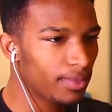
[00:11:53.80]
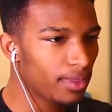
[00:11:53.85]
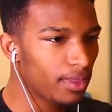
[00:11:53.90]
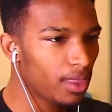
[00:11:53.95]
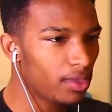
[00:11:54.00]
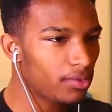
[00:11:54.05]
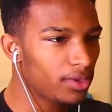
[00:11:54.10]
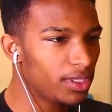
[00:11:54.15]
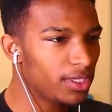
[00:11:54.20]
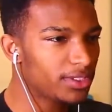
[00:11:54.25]

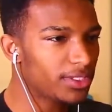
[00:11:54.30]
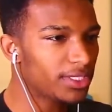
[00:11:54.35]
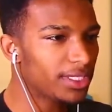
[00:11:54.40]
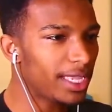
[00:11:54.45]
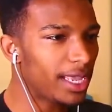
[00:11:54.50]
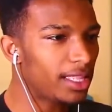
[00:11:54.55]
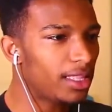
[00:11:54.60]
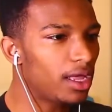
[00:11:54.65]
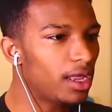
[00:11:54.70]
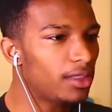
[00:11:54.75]
Anyway, let's get
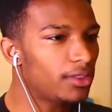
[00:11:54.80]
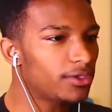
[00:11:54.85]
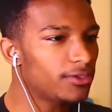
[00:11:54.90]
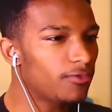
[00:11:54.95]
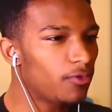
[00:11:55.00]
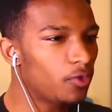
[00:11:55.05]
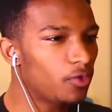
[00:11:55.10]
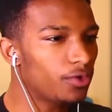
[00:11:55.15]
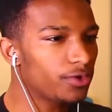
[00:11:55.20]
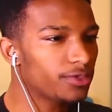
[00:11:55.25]
the hell out of this
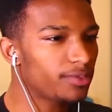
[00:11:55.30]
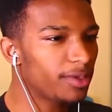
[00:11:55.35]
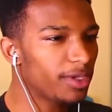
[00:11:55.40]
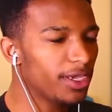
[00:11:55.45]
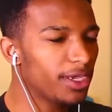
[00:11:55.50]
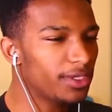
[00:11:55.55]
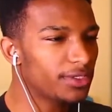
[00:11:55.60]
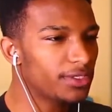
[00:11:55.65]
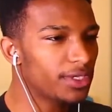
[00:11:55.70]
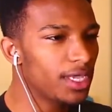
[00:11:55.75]
forest
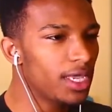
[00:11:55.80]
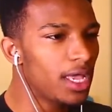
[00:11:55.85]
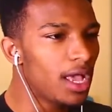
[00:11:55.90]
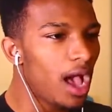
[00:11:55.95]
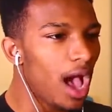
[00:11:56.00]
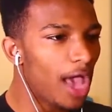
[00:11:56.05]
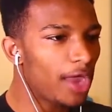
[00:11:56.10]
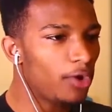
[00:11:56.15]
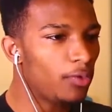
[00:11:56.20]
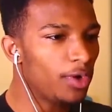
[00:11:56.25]
because
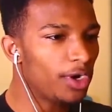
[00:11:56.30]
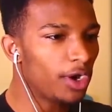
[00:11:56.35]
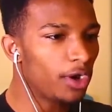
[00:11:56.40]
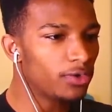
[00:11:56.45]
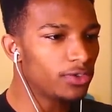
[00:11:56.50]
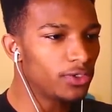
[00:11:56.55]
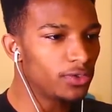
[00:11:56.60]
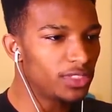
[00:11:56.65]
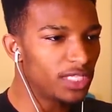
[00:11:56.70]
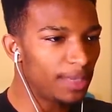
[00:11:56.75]
I don't want to
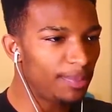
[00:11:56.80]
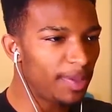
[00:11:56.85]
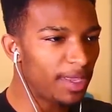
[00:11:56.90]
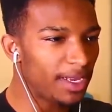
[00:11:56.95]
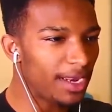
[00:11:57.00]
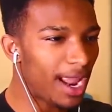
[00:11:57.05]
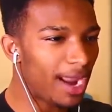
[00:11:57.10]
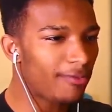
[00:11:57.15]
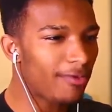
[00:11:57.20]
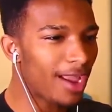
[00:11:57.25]
go too deep
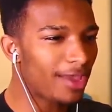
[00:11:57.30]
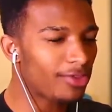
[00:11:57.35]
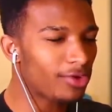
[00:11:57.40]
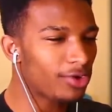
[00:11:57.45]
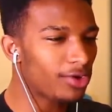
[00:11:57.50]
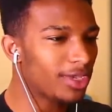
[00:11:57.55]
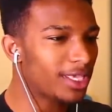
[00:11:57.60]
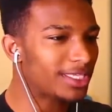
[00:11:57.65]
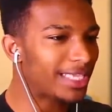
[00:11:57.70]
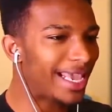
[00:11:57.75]
in. I'd
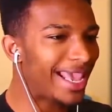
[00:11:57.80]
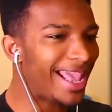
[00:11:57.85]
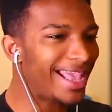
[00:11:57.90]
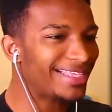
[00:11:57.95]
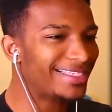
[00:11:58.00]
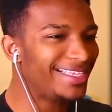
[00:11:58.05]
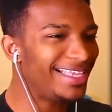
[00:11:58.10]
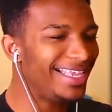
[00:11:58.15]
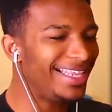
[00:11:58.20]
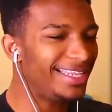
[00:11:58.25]
rather, because I can't
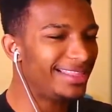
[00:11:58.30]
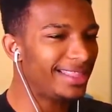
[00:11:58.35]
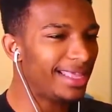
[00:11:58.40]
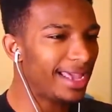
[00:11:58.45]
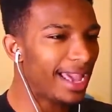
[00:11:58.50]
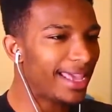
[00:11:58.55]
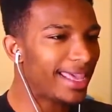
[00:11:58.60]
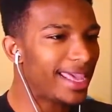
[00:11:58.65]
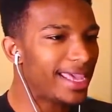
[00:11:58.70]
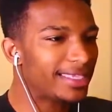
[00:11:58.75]
see
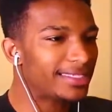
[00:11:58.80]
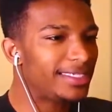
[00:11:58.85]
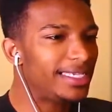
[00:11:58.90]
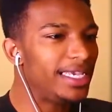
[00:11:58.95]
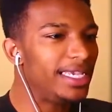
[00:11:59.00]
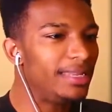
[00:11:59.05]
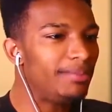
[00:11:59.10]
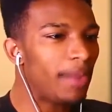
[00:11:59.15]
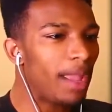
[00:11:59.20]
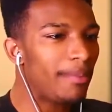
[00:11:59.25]
anything. I can't
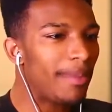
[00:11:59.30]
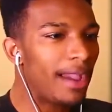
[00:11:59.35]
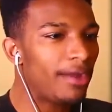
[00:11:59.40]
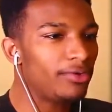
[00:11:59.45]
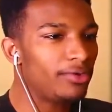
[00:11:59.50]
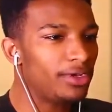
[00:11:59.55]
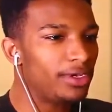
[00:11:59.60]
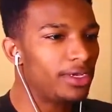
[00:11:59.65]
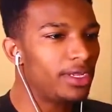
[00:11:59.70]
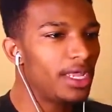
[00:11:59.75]
see my mountain